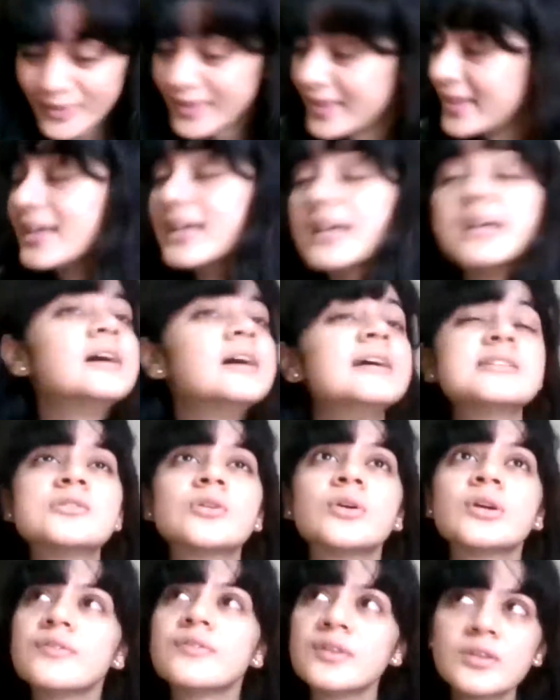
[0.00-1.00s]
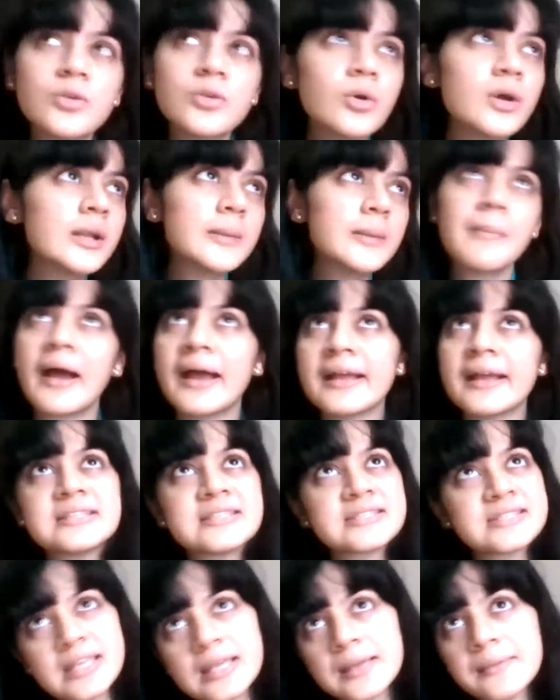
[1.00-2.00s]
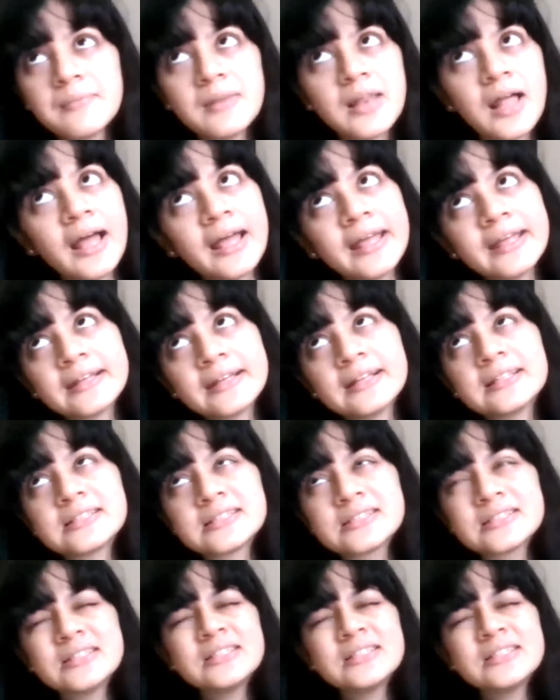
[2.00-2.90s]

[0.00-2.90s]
Okay, so even though it might seem like it's